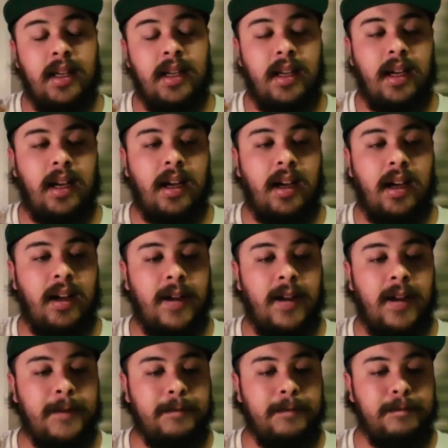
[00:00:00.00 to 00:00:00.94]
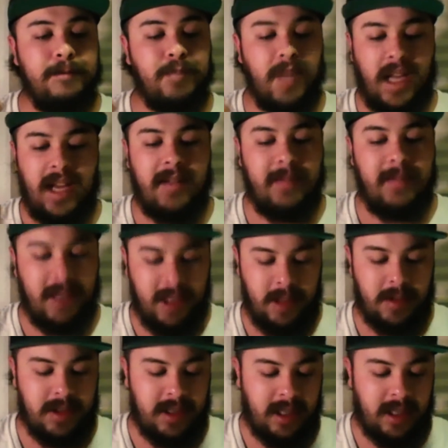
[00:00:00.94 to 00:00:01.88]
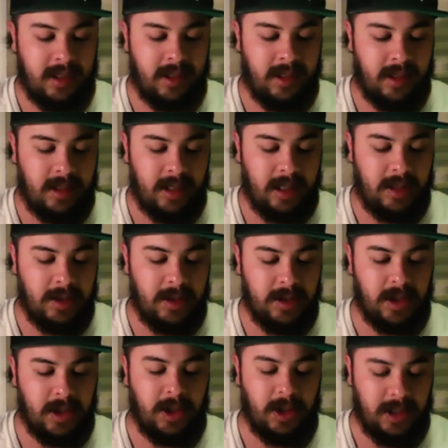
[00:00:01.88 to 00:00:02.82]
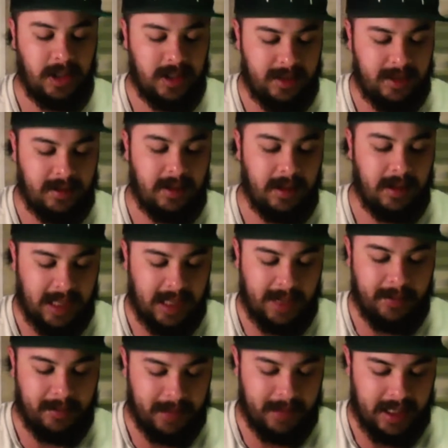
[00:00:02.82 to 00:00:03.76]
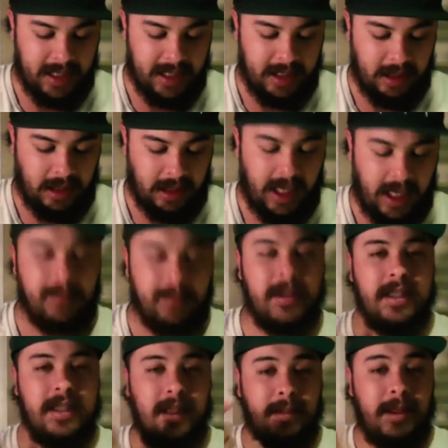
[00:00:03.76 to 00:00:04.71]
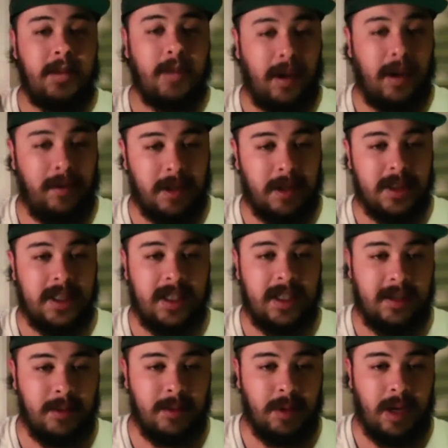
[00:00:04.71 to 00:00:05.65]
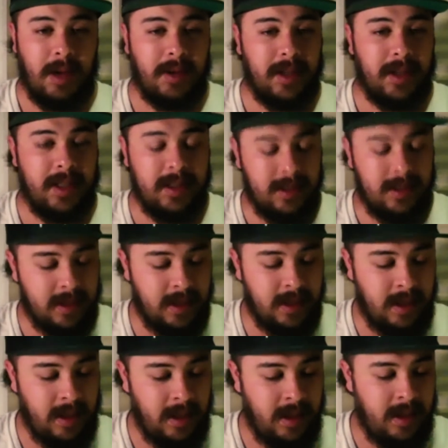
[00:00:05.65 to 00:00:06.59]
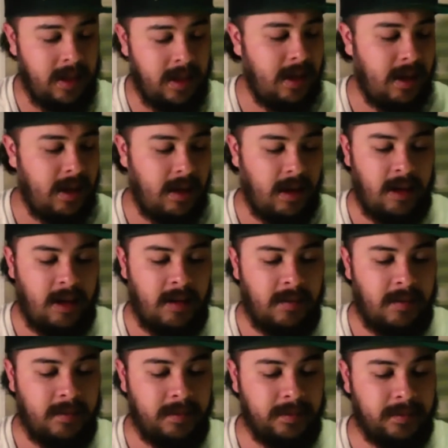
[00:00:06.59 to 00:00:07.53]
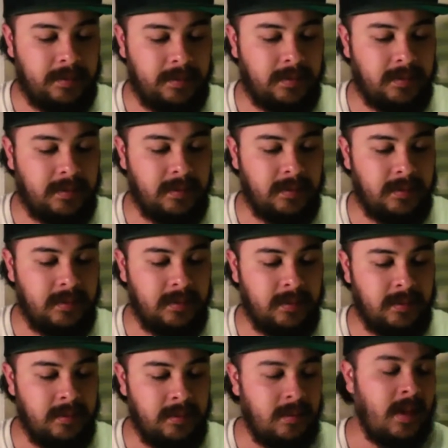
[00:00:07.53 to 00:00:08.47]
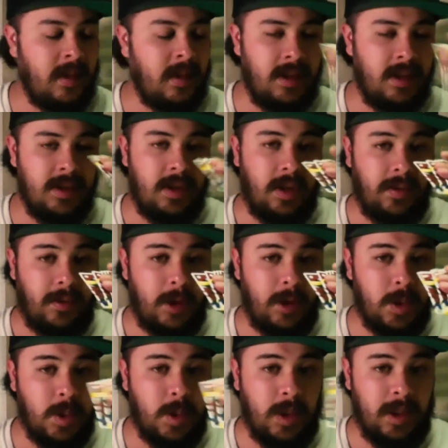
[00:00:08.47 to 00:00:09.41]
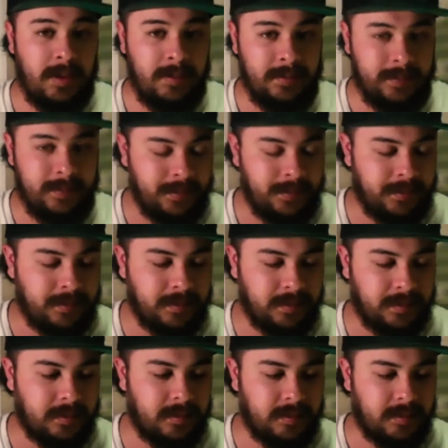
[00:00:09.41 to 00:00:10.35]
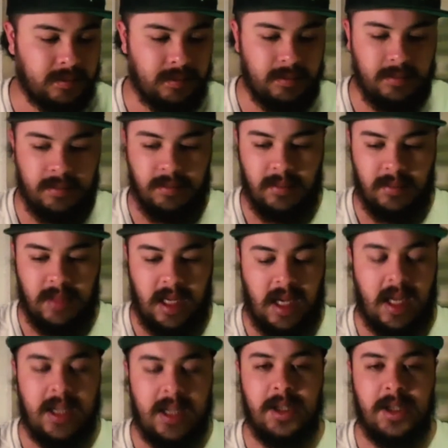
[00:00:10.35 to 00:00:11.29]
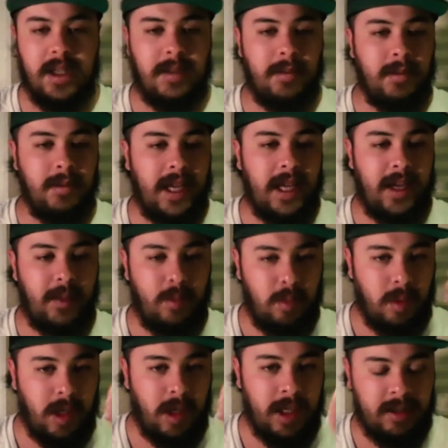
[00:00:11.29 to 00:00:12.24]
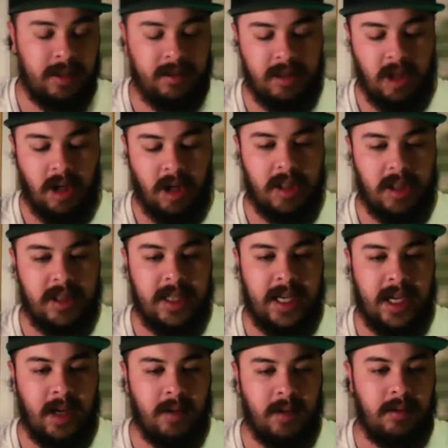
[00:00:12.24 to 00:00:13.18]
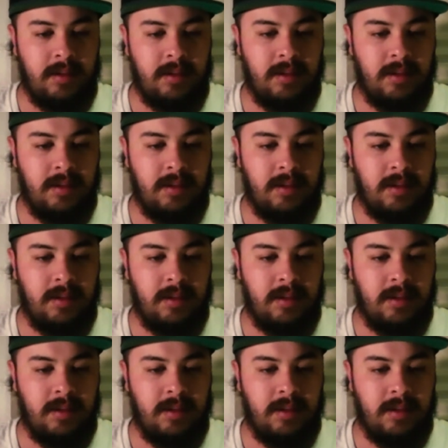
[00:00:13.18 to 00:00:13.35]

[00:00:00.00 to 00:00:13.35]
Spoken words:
I have my notes down there here, so you're going to see the top of my head a lot because I'll be referencing them throughout this. So the first one, you're going to lay one card down.